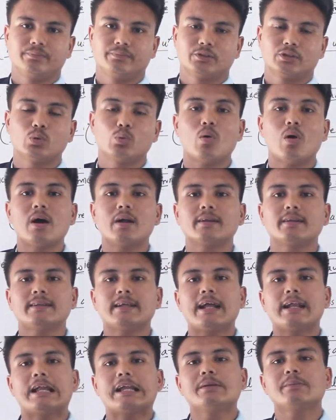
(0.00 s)
So, what are
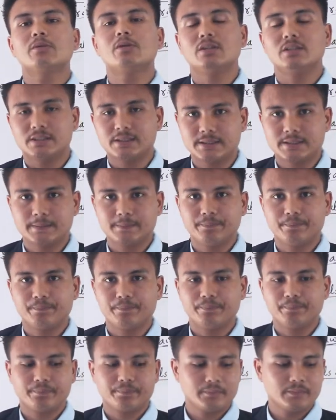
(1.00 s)
that animals?
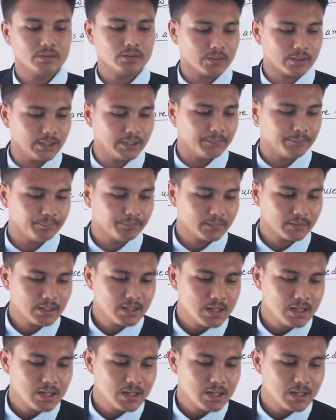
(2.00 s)
Okay.